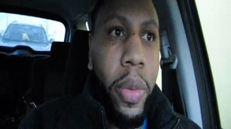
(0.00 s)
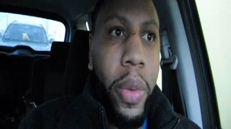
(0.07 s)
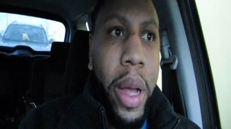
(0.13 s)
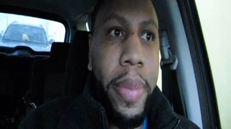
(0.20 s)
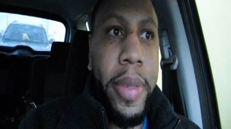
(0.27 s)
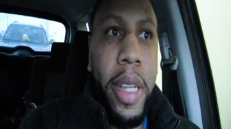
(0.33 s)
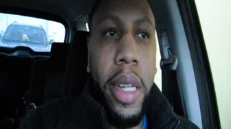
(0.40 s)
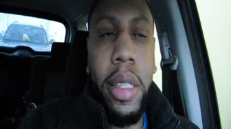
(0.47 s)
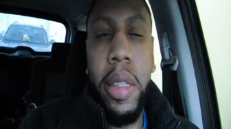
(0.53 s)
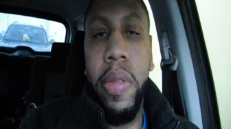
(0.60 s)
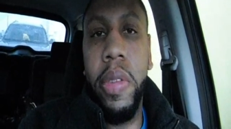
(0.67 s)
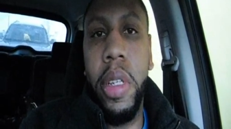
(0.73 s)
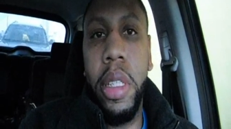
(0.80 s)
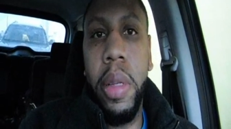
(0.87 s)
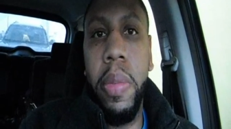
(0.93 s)
websites I
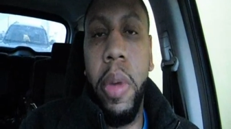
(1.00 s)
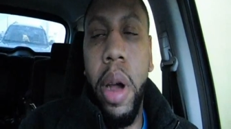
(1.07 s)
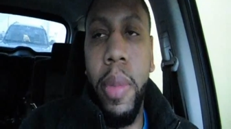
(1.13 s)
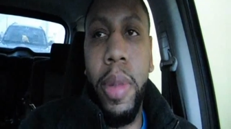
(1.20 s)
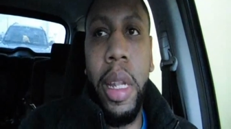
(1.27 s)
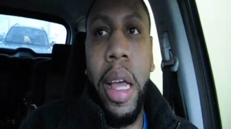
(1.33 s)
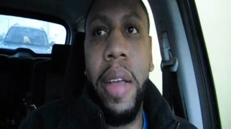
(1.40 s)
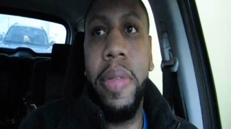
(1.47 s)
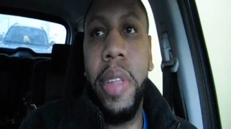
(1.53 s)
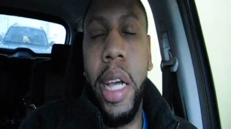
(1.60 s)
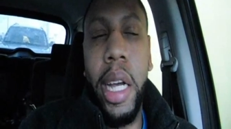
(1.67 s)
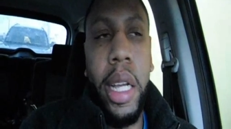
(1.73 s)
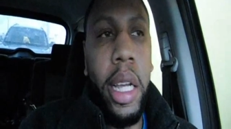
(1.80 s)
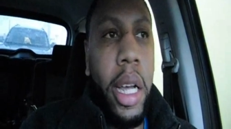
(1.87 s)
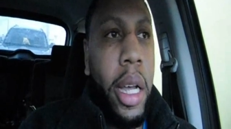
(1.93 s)
visit,
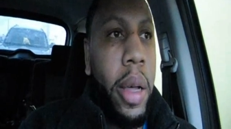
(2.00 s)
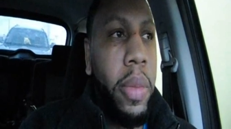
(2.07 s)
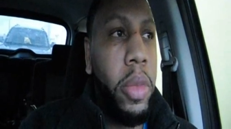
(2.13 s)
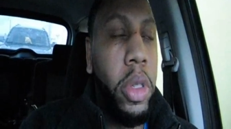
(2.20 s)
barberlife.com.